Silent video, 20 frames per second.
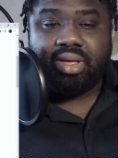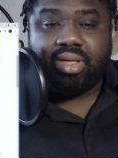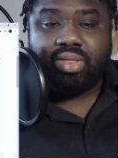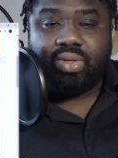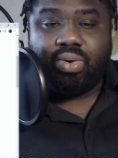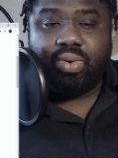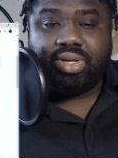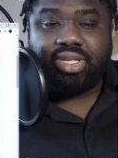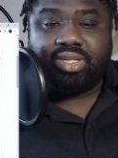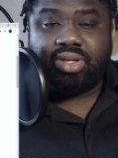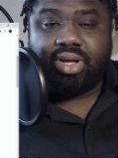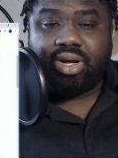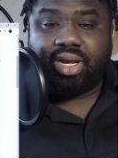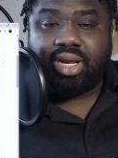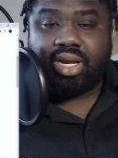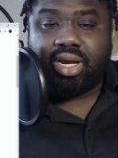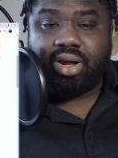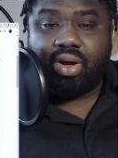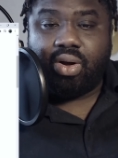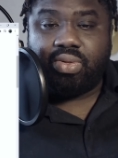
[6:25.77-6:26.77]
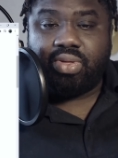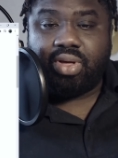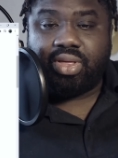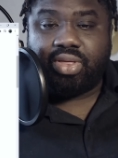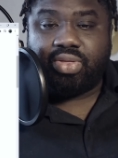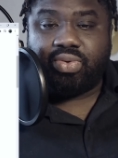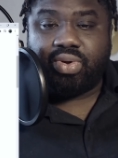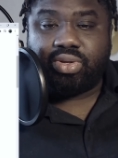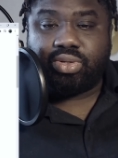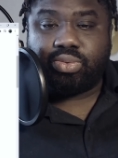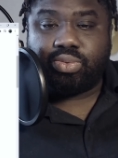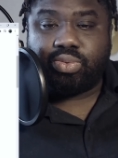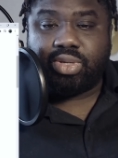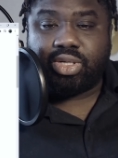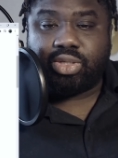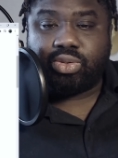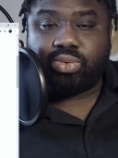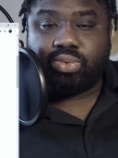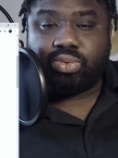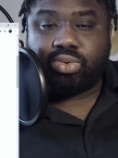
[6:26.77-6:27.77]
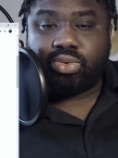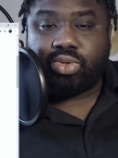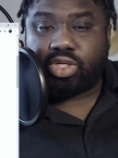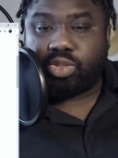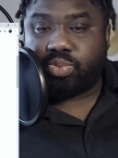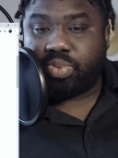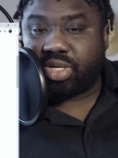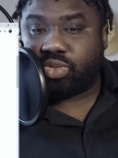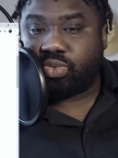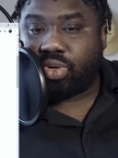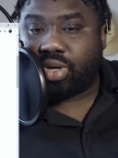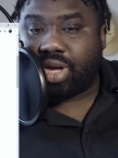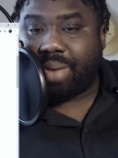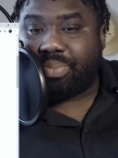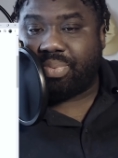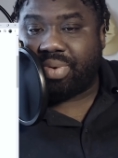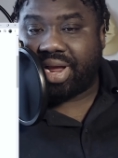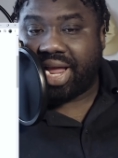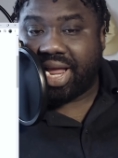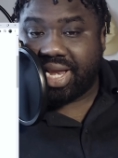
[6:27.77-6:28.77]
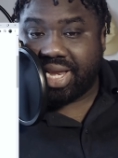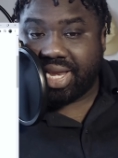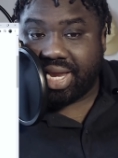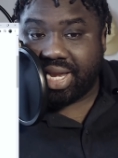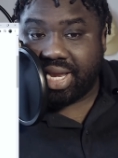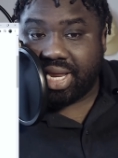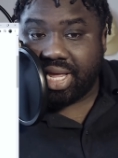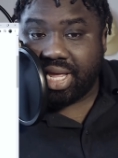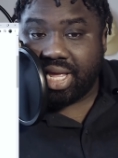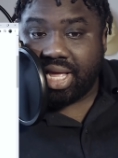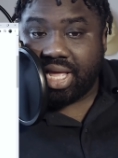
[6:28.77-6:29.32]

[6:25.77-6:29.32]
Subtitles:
Though it is not clear how the other three suspects were apprehended,